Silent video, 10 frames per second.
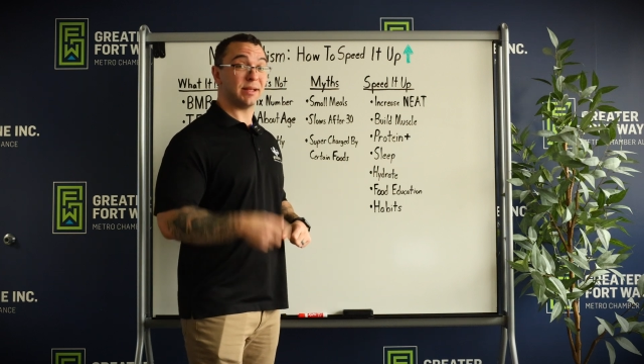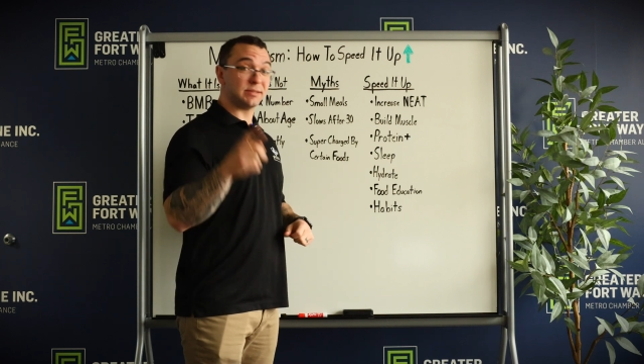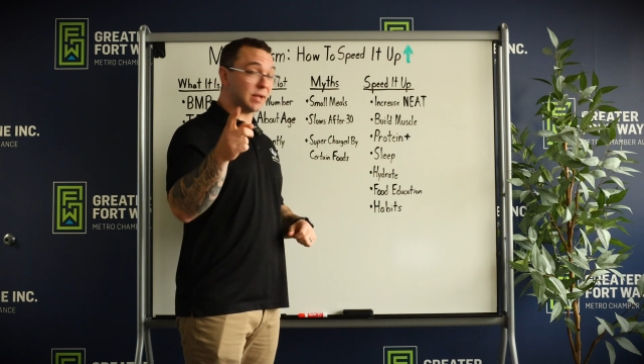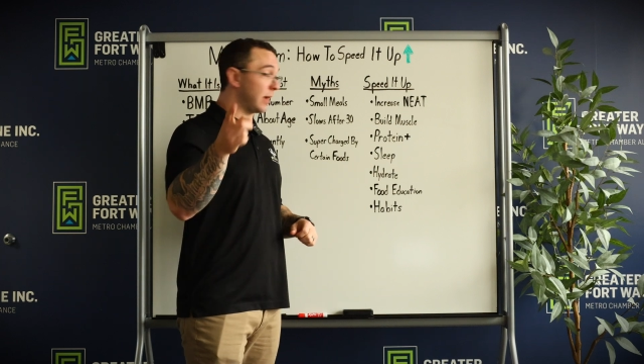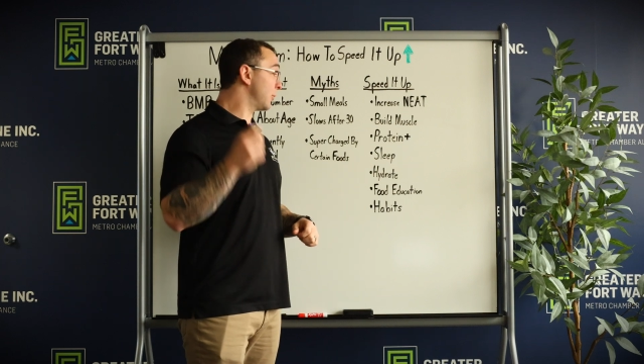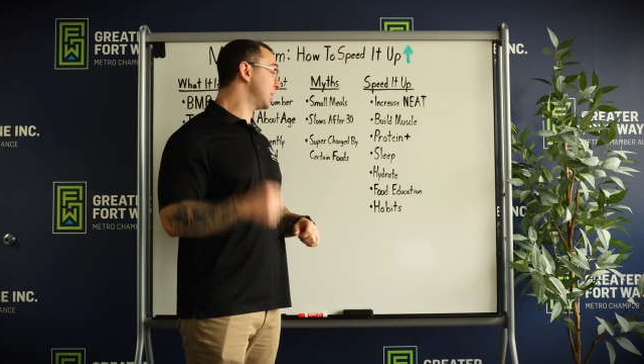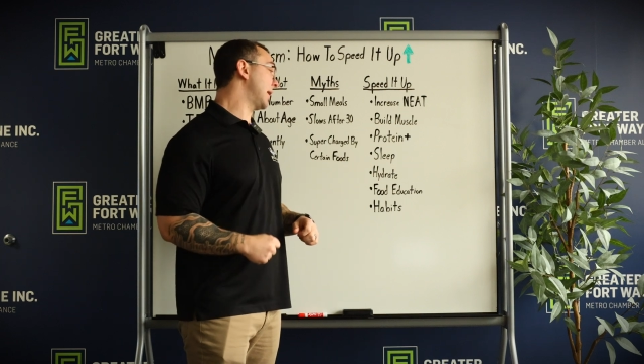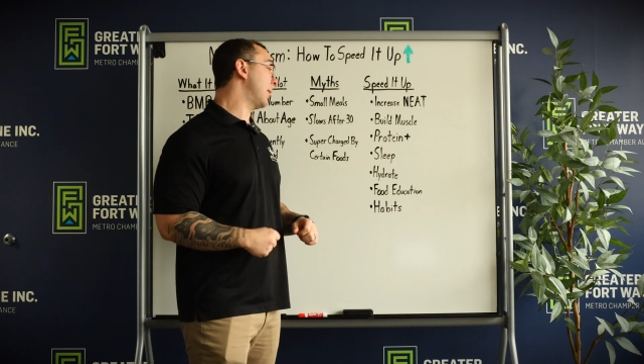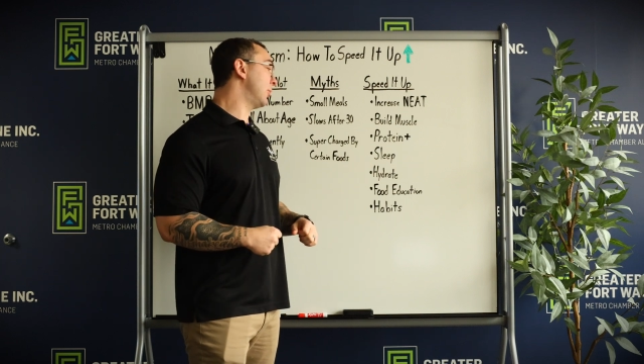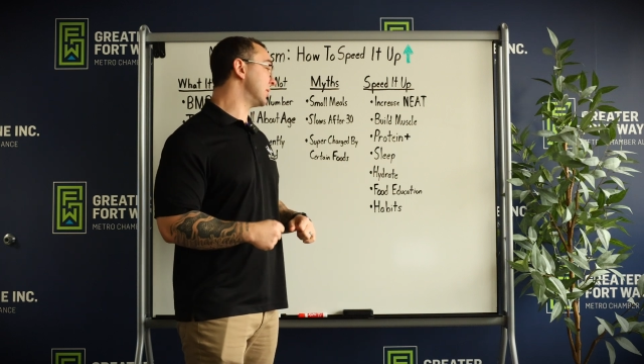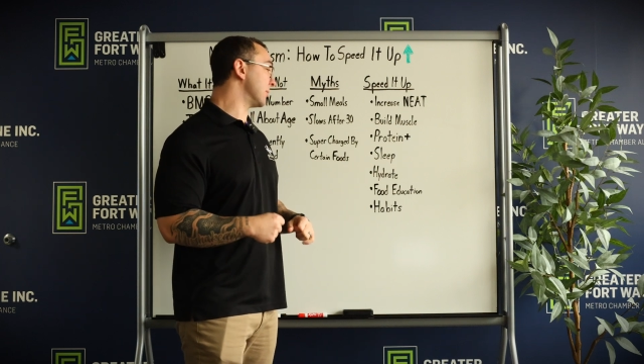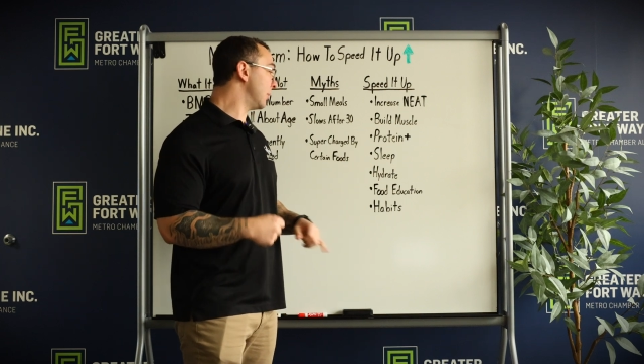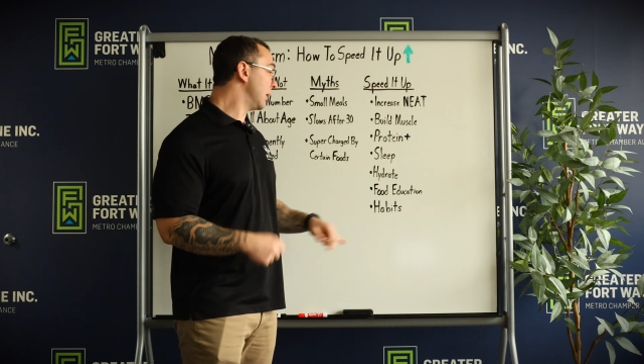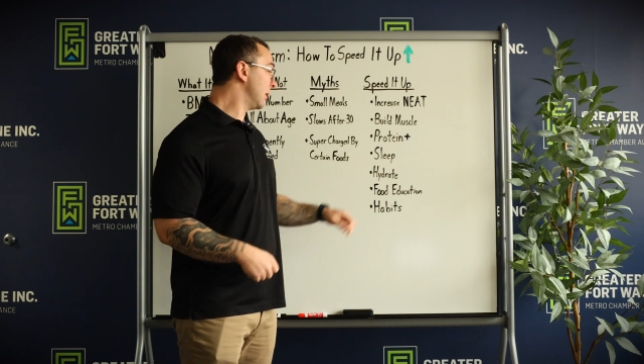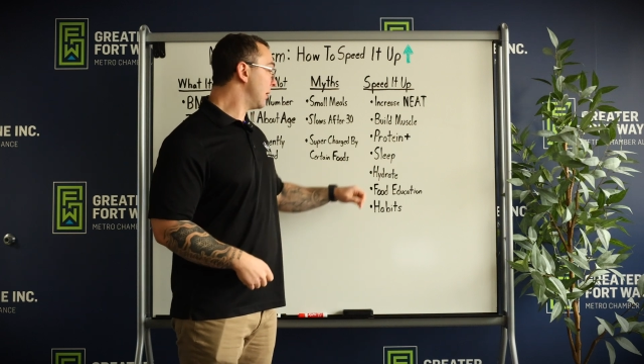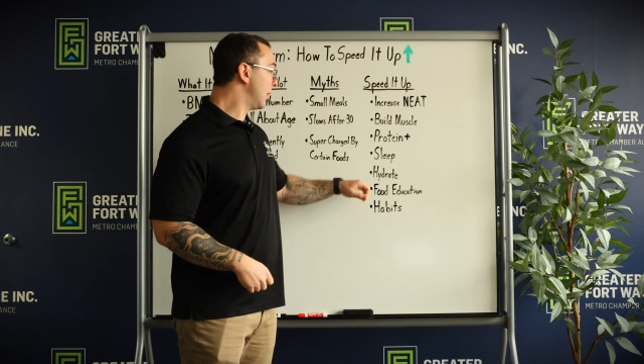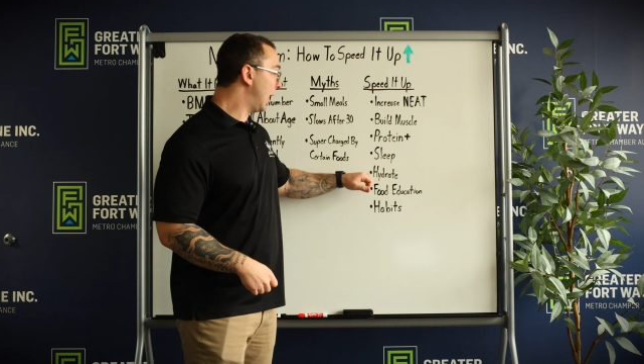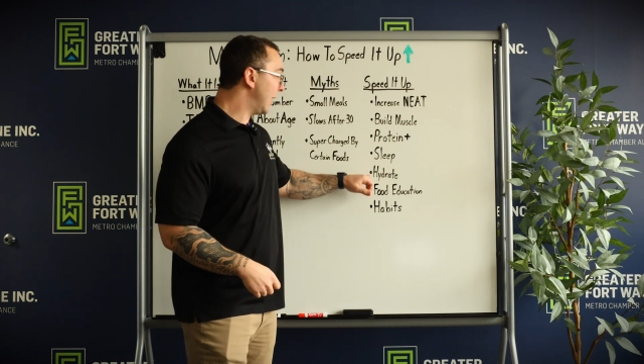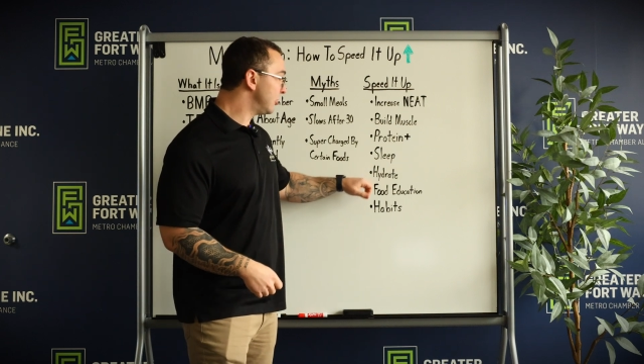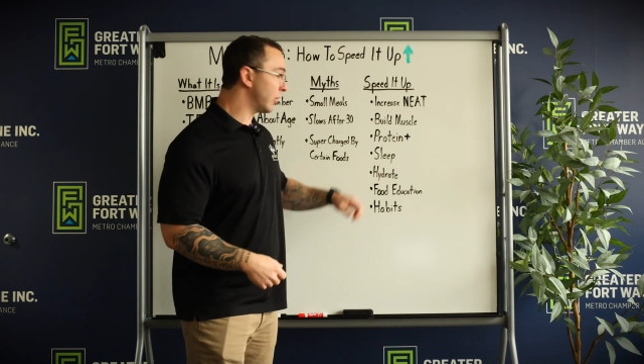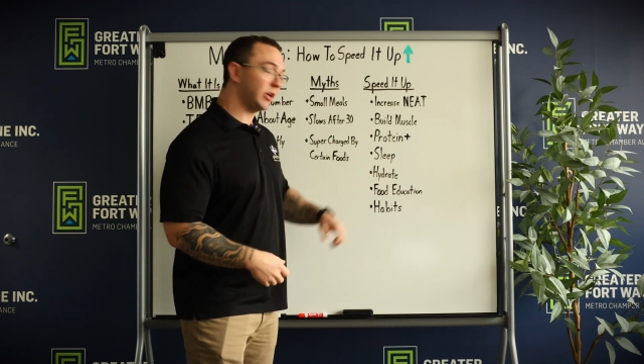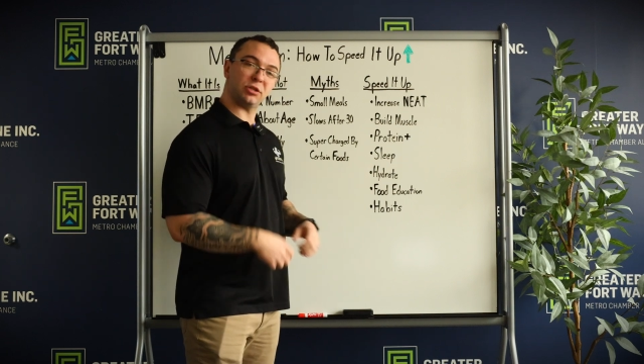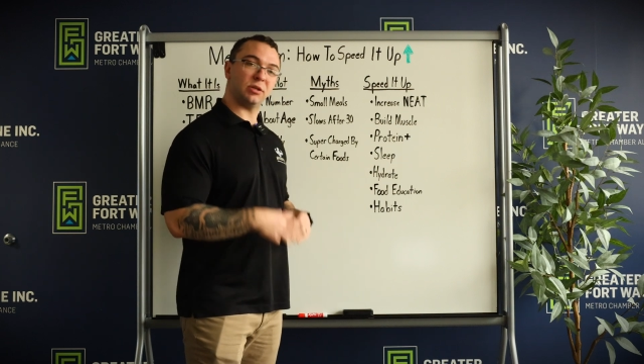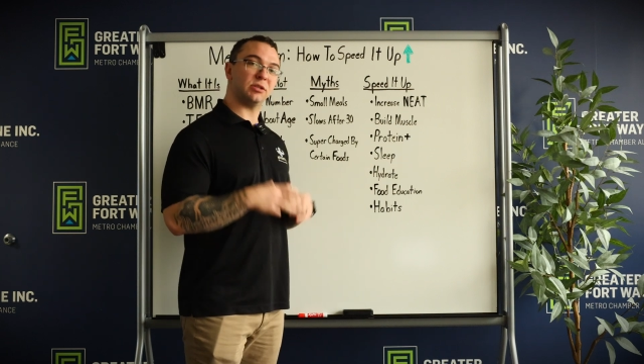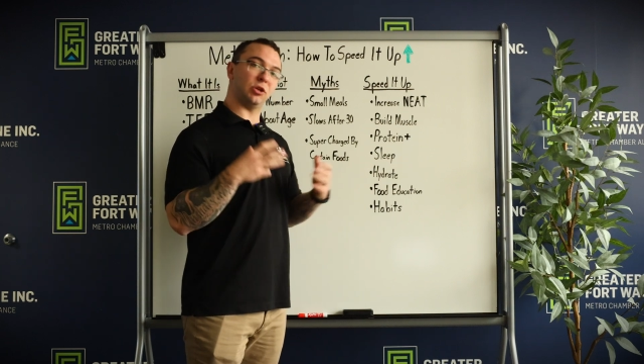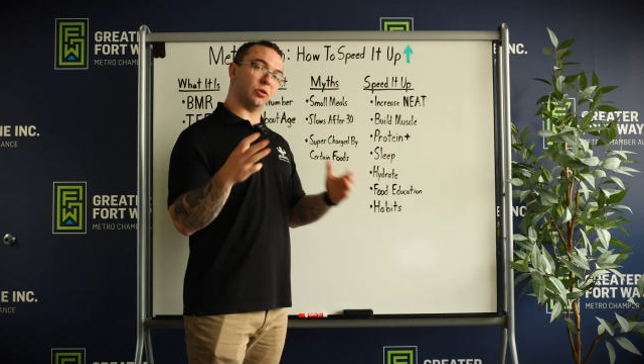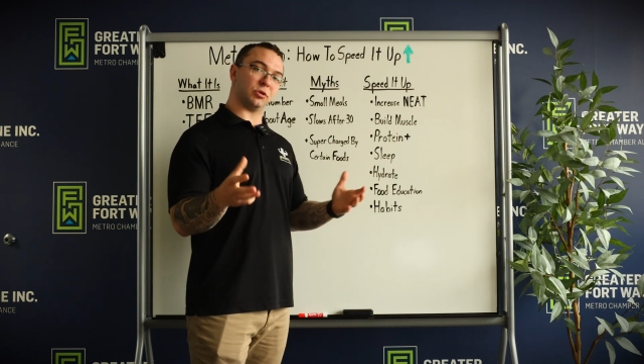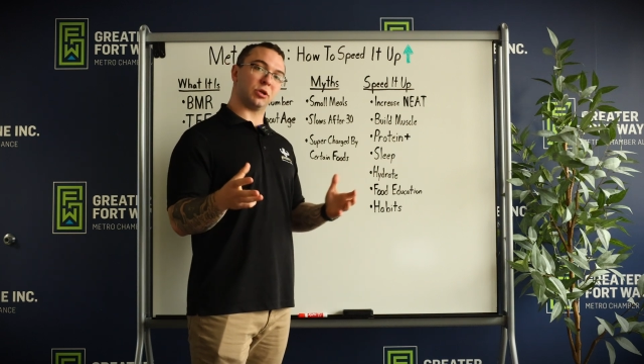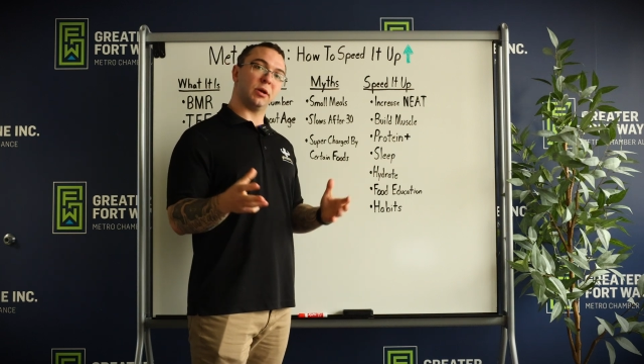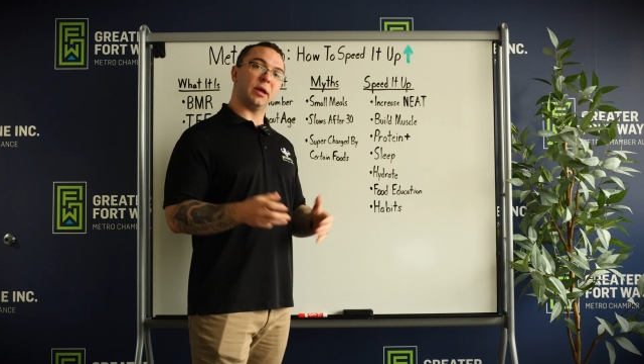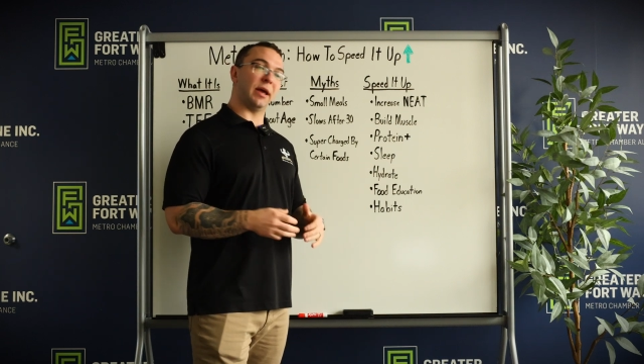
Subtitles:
It's not your metabolism. Hydration is huge.